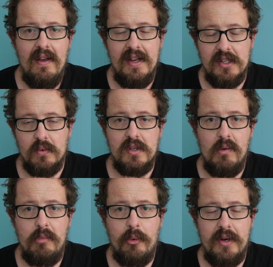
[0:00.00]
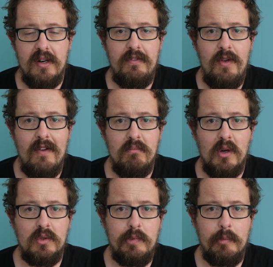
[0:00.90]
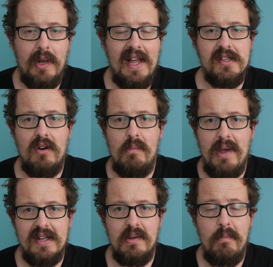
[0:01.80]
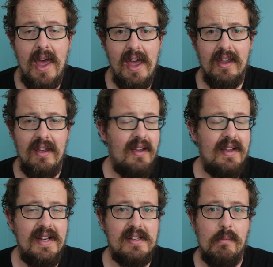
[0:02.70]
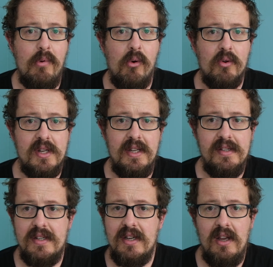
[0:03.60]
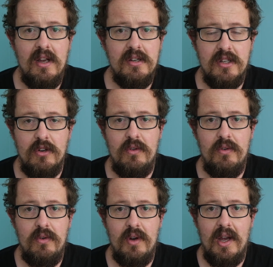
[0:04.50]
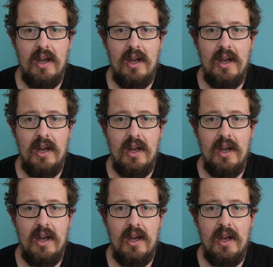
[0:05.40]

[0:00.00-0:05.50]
It's also important if you have multiple plants growing back to back. It's important to